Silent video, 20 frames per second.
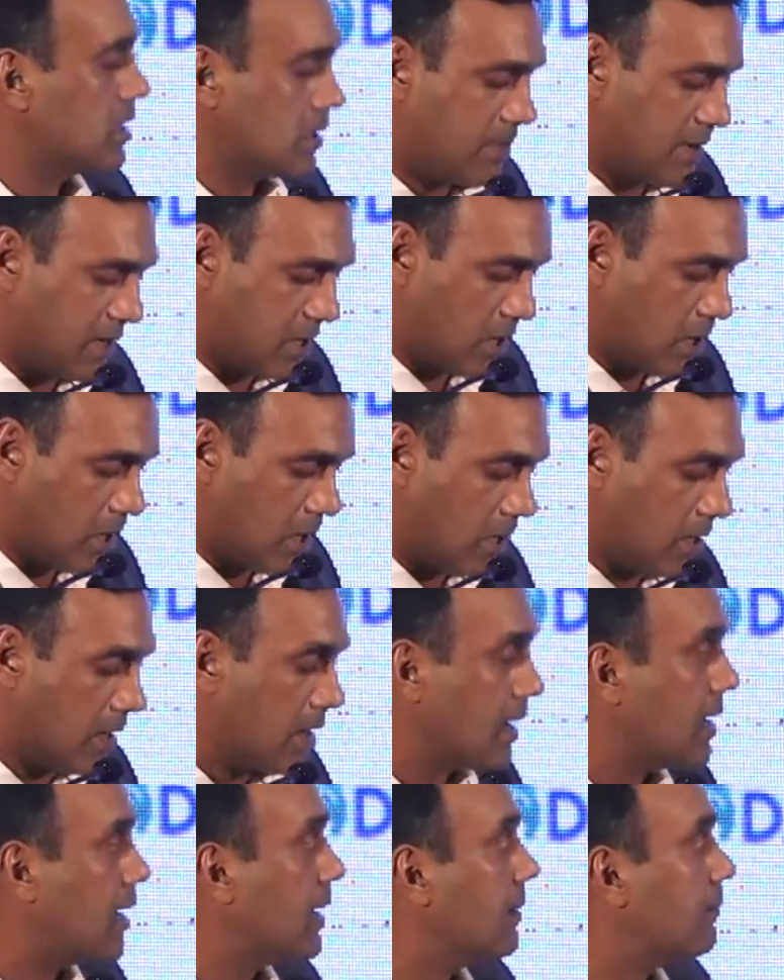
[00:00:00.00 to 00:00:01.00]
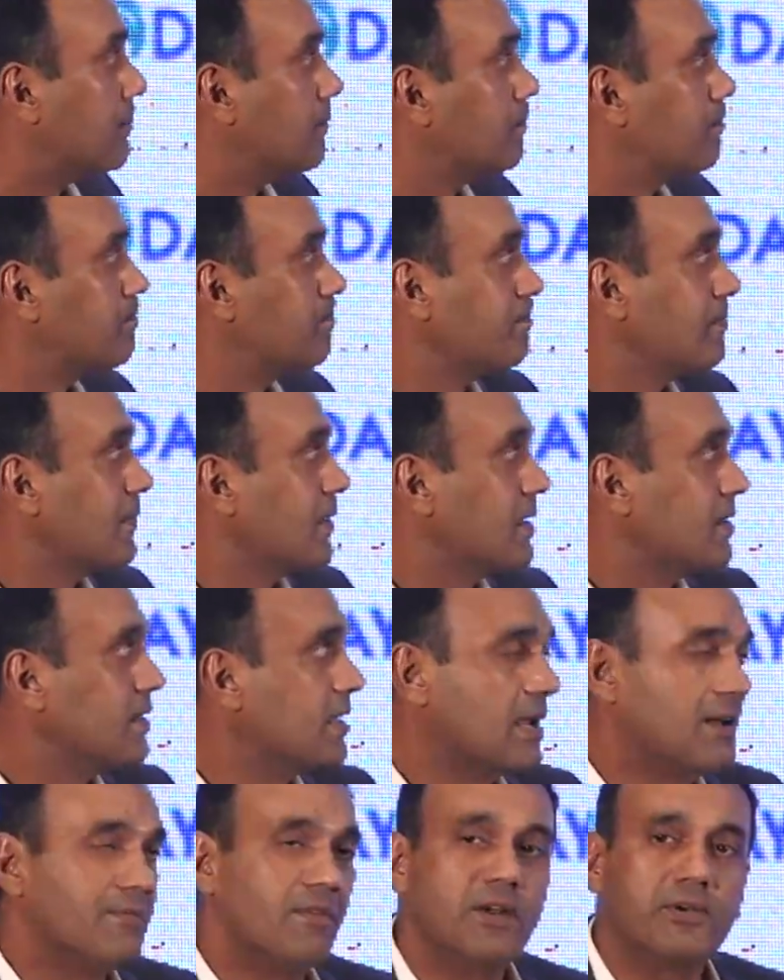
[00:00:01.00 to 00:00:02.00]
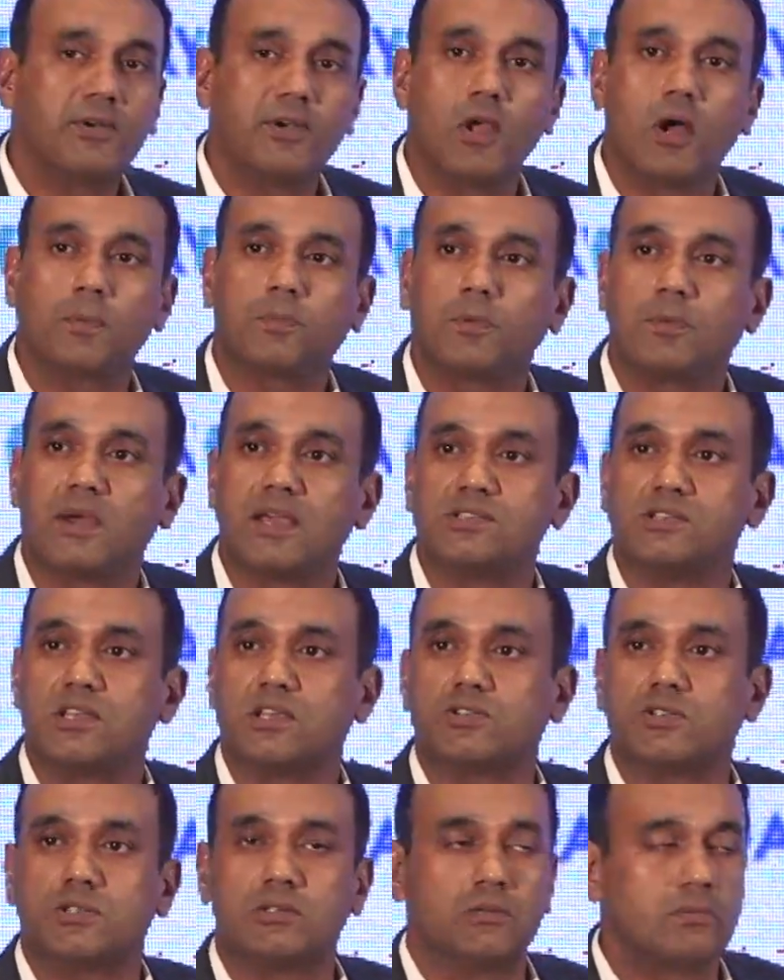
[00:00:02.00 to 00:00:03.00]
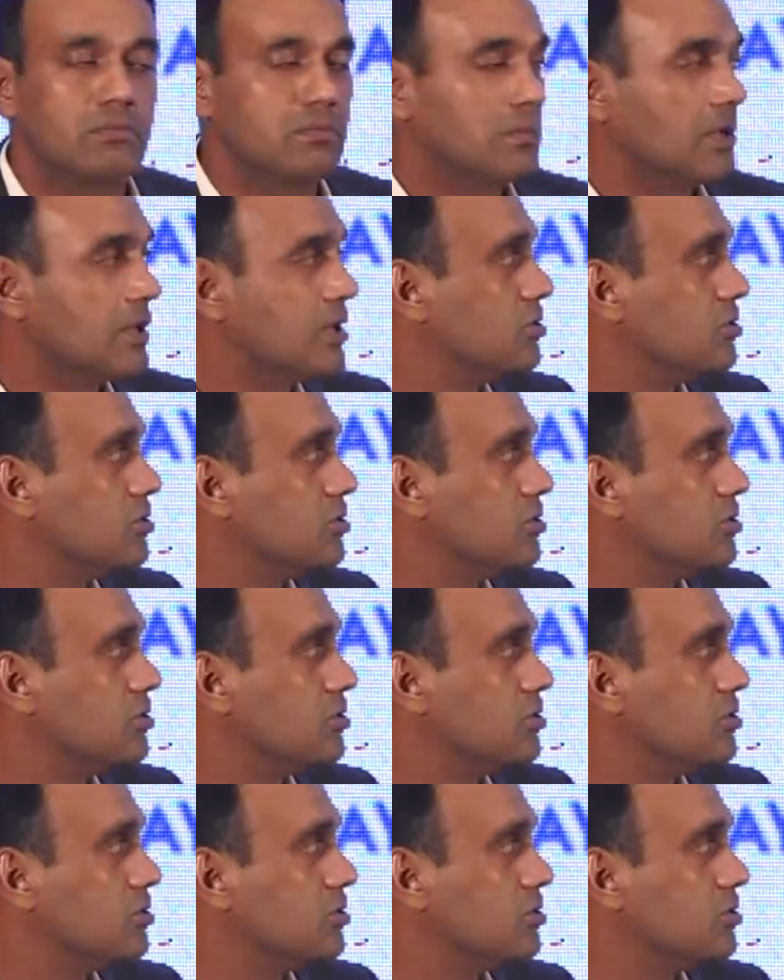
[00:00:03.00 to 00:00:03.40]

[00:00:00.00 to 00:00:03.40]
on the inventory optimization in